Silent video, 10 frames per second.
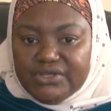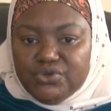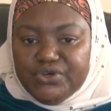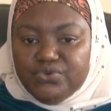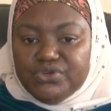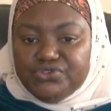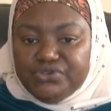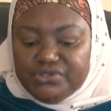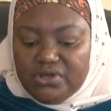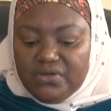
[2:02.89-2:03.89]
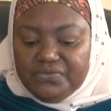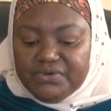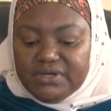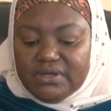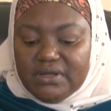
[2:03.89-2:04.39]
So it was
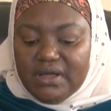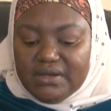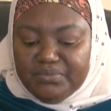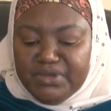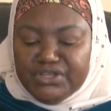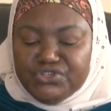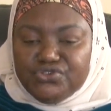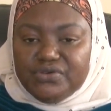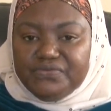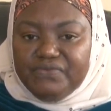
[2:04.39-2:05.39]
resolved at Ministry of